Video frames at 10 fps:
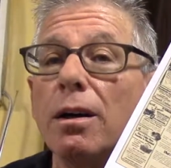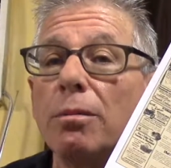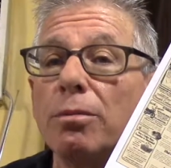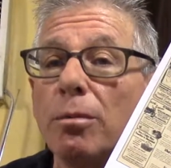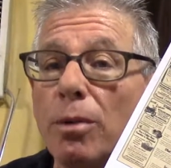
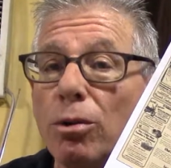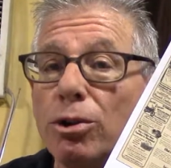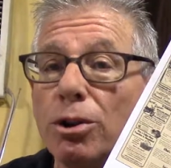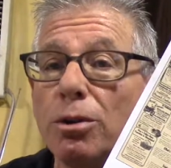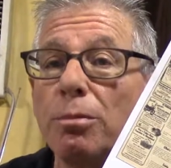
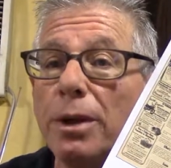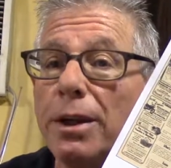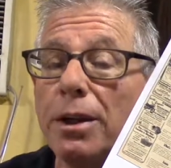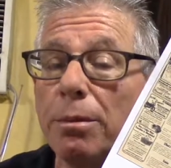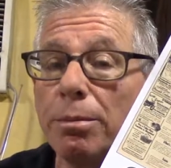promotional
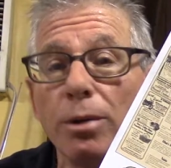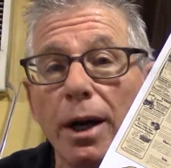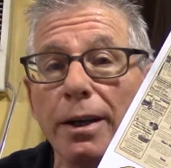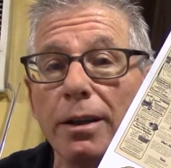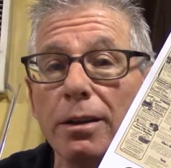media
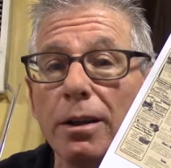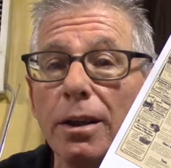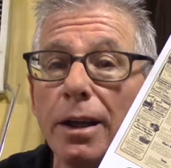product,